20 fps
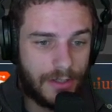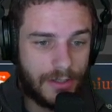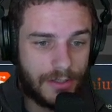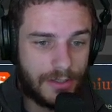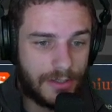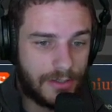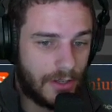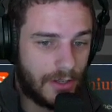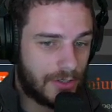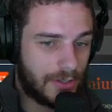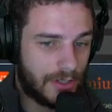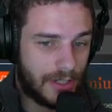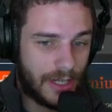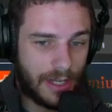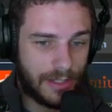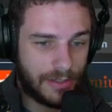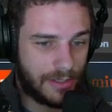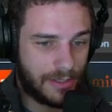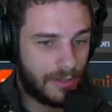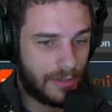just launch an
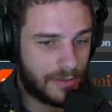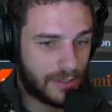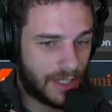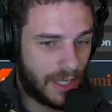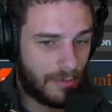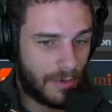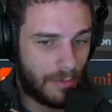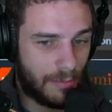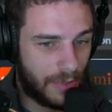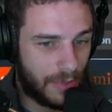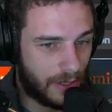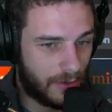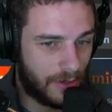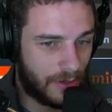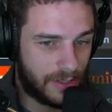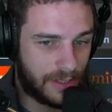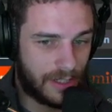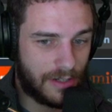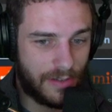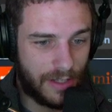ICO scam on Bitcoin
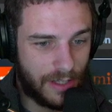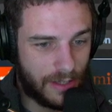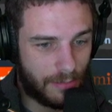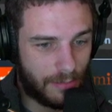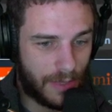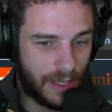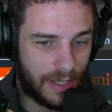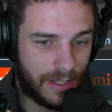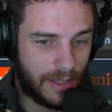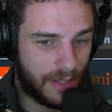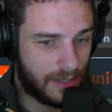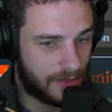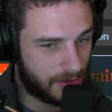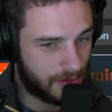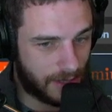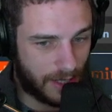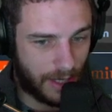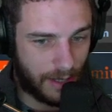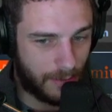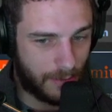instead of ETH, make it less
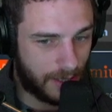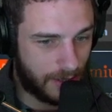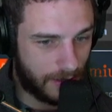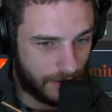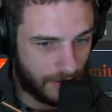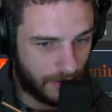scammy.